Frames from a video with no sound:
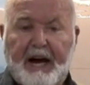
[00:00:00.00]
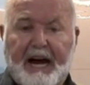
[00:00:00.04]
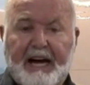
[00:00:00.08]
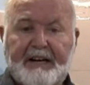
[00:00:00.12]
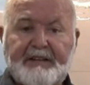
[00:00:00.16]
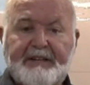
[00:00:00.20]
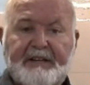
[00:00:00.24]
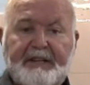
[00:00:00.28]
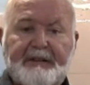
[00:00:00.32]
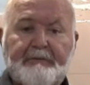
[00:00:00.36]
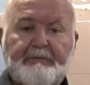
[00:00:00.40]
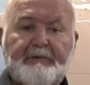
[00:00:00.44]

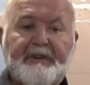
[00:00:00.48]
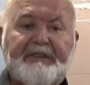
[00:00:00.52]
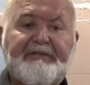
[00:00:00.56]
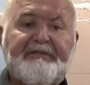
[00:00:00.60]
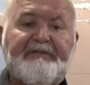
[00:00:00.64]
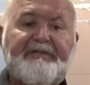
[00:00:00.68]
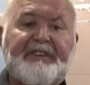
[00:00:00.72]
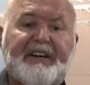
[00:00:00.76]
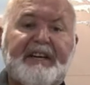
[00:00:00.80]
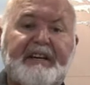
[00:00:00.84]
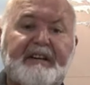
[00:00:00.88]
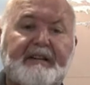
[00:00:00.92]
actually
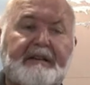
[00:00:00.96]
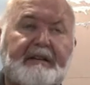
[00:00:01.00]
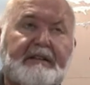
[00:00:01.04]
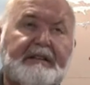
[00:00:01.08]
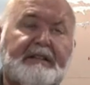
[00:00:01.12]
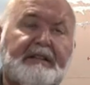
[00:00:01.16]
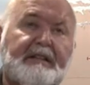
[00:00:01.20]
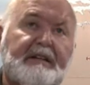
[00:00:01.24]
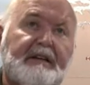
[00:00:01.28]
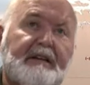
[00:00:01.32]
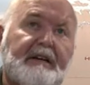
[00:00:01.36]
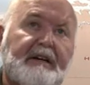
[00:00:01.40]

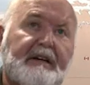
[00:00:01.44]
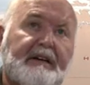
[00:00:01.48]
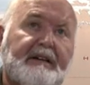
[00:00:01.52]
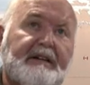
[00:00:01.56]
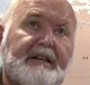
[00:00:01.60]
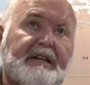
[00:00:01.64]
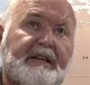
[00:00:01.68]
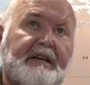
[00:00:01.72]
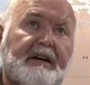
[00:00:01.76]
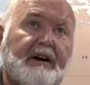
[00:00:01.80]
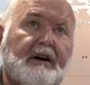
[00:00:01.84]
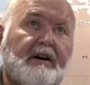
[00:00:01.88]
revealed
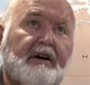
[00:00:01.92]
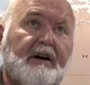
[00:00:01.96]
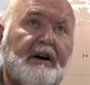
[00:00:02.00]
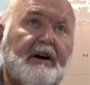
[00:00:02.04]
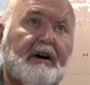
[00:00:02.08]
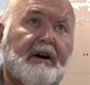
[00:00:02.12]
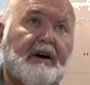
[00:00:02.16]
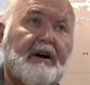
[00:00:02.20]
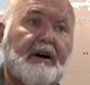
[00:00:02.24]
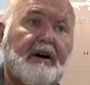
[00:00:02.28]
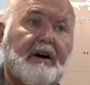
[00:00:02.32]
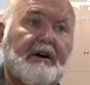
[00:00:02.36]
the uh,
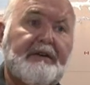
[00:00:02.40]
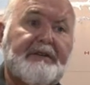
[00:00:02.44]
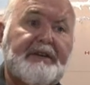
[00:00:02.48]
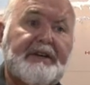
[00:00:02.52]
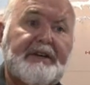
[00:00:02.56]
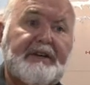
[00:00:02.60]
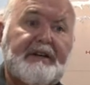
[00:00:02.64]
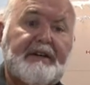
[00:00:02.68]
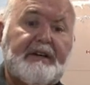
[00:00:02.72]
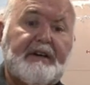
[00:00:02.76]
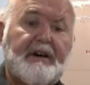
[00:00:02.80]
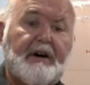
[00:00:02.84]
uh,
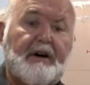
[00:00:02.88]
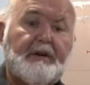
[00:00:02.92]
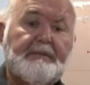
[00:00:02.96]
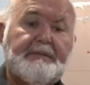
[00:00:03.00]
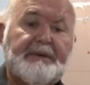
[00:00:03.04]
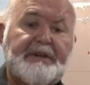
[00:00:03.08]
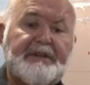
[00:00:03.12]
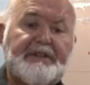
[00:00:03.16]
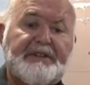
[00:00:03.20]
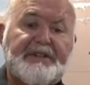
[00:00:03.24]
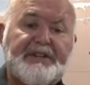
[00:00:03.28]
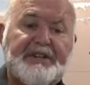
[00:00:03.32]
the
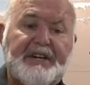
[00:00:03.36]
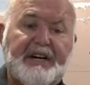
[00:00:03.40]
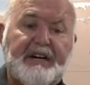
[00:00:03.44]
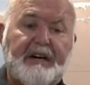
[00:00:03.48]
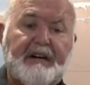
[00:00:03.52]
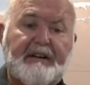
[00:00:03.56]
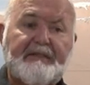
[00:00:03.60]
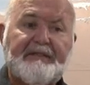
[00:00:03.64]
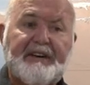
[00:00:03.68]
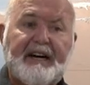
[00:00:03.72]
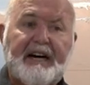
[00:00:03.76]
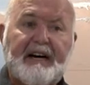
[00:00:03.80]
open
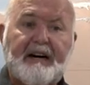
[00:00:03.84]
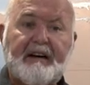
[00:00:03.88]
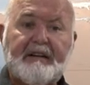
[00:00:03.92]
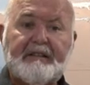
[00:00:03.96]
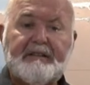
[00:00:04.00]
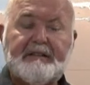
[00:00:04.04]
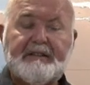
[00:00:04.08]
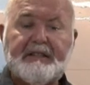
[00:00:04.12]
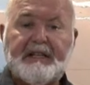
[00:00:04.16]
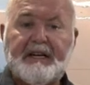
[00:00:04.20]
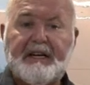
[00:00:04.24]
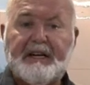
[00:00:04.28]
shelf
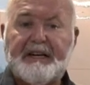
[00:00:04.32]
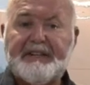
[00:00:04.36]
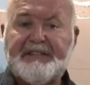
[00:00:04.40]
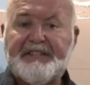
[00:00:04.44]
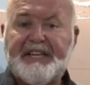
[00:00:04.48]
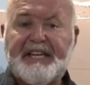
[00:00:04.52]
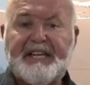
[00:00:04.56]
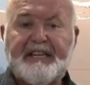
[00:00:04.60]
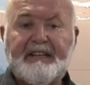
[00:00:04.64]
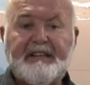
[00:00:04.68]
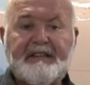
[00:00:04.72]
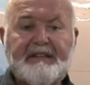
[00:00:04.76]
out uh,
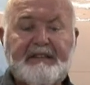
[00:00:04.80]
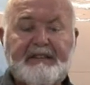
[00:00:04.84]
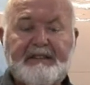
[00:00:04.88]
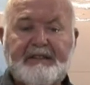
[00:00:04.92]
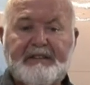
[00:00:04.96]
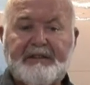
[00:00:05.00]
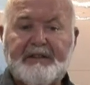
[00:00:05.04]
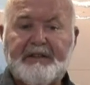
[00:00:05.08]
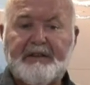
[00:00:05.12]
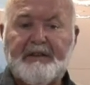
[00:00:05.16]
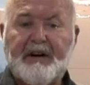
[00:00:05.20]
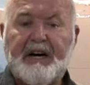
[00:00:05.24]

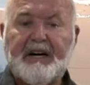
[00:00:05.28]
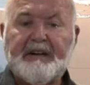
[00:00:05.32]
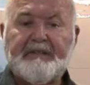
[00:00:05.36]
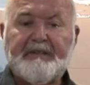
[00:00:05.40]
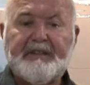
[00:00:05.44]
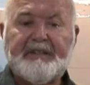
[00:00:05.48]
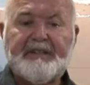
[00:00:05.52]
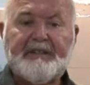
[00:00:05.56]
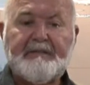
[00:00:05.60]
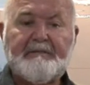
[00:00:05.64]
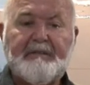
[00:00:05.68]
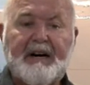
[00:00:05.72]
tens to
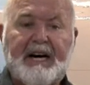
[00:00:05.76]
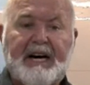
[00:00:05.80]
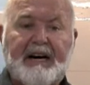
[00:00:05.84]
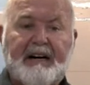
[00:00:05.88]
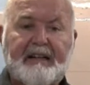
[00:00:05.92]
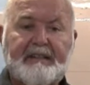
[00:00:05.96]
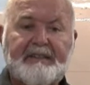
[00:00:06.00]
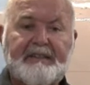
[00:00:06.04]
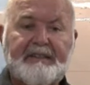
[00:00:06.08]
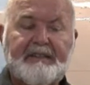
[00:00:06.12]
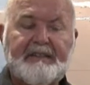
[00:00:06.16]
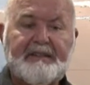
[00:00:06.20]
hundreds of
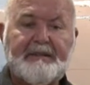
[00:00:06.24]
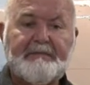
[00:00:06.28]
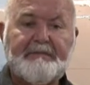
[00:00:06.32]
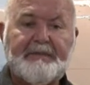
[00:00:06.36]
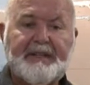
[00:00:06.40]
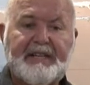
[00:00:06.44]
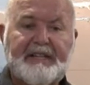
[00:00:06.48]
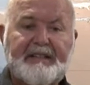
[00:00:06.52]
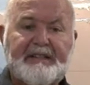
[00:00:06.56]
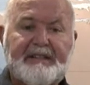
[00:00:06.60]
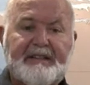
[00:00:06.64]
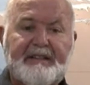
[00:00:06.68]
miles in some
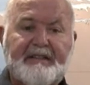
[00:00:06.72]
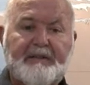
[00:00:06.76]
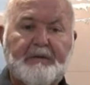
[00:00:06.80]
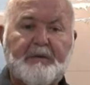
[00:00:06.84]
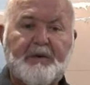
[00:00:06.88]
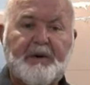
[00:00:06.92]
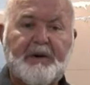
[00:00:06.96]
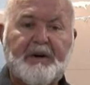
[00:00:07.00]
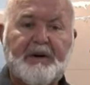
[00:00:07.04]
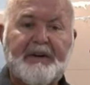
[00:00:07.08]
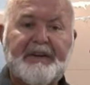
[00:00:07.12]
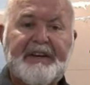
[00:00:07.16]
places of the
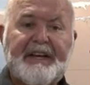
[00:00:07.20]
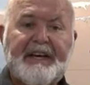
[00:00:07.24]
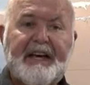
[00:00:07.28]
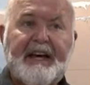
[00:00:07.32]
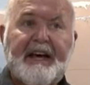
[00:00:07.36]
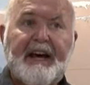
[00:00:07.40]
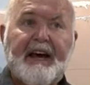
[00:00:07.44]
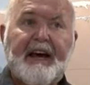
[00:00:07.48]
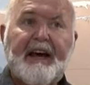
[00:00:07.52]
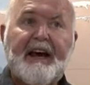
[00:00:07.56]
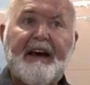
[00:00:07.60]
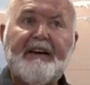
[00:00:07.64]
world,
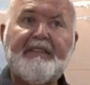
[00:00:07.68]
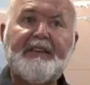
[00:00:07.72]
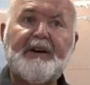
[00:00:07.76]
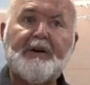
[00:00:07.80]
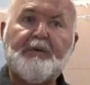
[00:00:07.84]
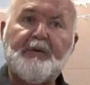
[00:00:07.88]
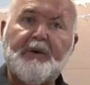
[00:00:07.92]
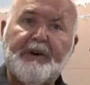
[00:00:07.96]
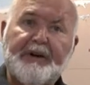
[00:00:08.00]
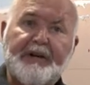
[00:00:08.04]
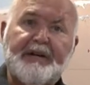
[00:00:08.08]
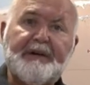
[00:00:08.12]
and
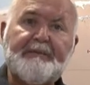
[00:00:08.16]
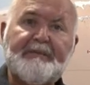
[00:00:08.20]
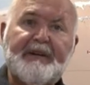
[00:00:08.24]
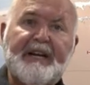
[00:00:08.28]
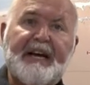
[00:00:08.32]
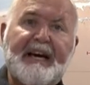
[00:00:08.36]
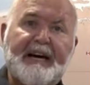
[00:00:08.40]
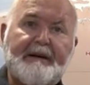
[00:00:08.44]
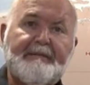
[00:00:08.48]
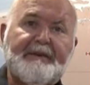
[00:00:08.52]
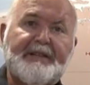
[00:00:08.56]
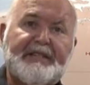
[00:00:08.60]
there were
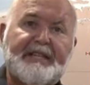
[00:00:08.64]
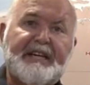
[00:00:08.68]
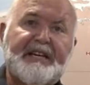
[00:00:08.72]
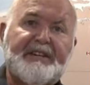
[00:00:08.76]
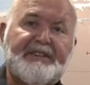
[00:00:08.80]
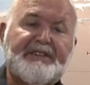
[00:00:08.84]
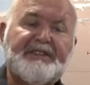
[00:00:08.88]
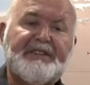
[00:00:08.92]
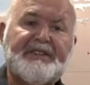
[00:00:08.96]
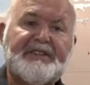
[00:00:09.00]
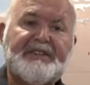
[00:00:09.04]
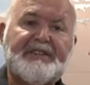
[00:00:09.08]
human
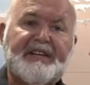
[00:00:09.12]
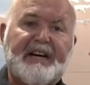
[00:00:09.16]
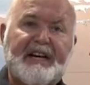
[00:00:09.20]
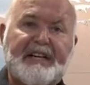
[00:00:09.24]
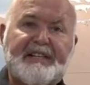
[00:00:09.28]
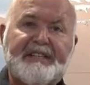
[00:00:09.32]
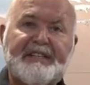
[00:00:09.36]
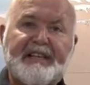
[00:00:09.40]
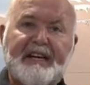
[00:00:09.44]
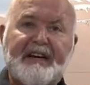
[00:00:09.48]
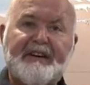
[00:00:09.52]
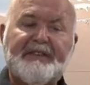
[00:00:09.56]
habitation
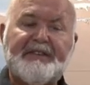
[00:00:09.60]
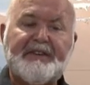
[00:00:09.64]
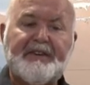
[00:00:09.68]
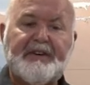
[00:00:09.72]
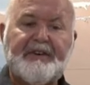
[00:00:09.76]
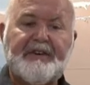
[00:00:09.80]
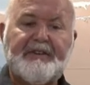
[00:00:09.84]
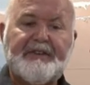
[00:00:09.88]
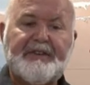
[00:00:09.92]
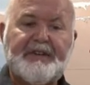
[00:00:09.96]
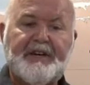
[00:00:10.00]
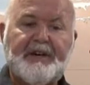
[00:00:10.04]
sites out
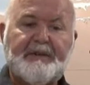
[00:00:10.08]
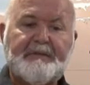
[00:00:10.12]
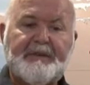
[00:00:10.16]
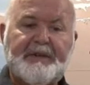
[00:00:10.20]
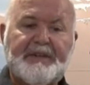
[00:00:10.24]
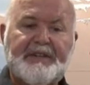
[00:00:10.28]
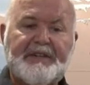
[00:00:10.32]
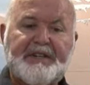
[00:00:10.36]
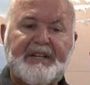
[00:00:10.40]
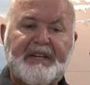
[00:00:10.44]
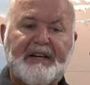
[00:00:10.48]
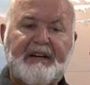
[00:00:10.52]
there on the
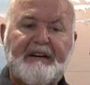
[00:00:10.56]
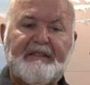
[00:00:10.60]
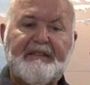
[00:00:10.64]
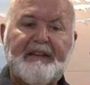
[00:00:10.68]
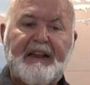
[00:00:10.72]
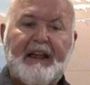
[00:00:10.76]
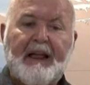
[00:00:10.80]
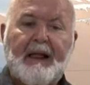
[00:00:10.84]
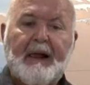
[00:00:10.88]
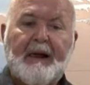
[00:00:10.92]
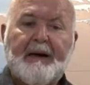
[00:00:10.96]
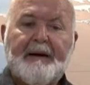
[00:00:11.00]
open
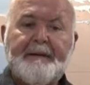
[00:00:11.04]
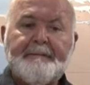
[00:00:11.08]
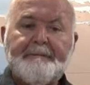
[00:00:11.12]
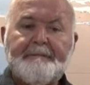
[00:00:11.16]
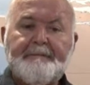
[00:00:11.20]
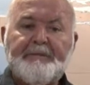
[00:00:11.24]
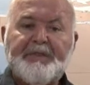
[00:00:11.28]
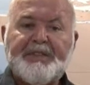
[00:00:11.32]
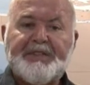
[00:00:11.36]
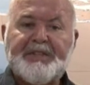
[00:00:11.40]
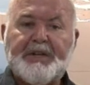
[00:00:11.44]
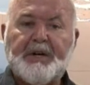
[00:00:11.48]
shelf.
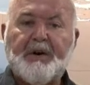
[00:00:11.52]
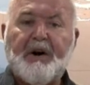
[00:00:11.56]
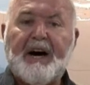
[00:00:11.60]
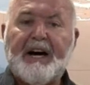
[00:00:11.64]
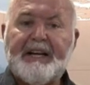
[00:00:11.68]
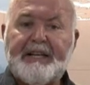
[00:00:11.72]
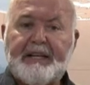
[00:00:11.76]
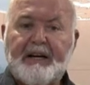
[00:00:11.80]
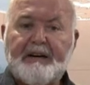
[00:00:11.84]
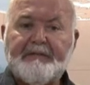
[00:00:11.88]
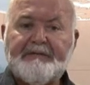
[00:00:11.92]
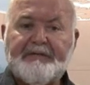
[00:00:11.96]
So
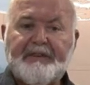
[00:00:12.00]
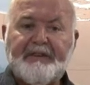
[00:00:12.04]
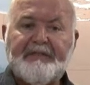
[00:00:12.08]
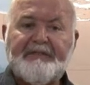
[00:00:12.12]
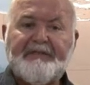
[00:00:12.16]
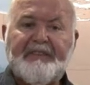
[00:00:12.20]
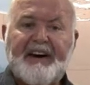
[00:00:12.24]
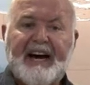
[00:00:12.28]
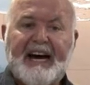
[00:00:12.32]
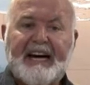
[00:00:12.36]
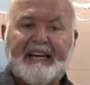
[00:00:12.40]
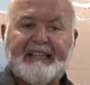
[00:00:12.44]
I know for a
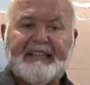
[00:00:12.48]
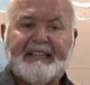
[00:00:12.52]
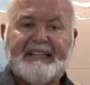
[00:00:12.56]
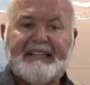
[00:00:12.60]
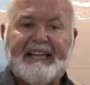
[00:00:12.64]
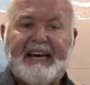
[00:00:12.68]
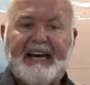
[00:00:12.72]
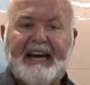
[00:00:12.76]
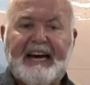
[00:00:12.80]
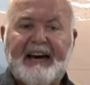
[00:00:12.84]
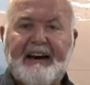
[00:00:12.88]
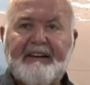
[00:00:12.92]
fact that
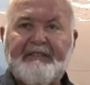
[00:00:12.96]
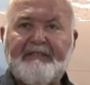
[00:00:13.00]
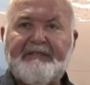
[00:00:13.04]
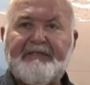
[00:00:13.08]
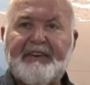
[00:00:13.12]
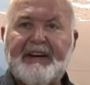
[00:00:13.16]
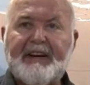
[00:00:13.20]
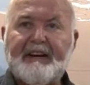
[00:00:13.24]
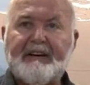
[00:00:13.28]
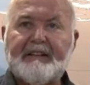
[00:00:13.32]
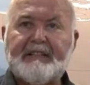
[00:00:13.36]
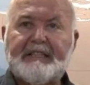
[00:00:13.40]
they have
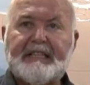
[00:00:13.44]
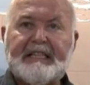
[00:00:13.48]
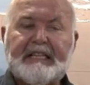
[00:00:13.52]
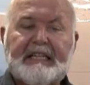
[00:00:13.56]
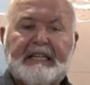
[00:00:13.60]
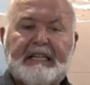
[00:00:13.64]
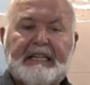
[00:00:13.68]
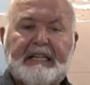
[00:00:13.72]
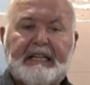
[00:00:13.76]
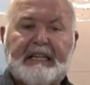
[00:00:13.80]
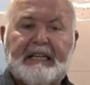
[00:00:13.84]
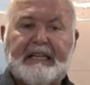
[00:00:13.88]
found
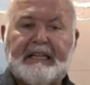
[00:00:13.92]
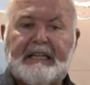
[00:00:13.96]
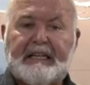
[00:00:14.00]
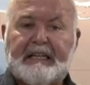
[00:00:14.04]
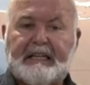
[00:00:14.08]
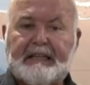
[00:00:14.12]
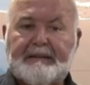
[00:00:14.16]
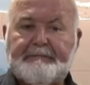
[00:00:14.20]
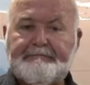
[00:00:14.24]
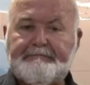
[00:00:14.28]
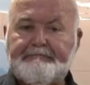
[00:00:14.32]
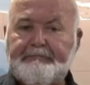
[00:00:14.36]

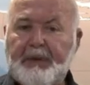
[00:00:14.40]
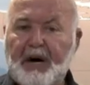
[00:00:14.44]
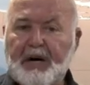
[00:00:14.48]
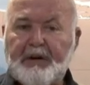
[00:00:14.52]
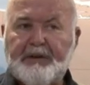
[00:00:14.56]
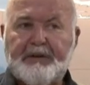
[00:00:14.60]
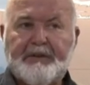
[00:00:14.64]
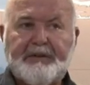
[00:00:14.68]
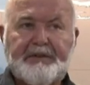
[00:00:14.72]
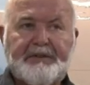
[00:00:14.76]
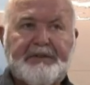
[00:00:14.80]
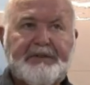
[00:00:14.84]

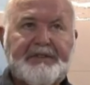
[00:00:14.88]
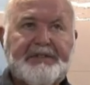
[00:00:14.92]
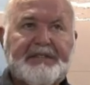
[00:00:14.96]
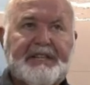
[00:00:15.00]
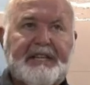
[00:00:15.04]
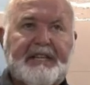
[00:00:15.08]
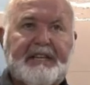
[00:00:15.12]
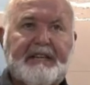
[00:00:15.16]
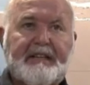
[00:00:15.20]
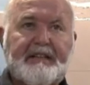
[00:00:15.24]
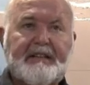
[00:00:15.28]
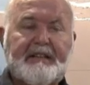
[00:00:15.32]
bones
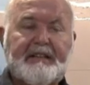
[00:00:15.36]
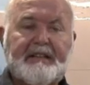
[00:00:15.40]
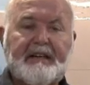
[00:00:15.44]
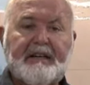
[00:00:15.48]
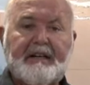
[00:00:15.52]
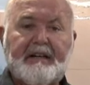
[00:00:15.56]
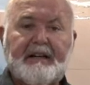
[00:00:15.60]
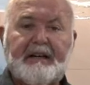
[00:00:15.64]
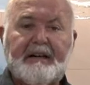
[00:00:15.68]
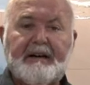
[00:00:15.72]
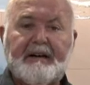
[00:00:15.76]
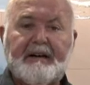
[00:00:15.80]
and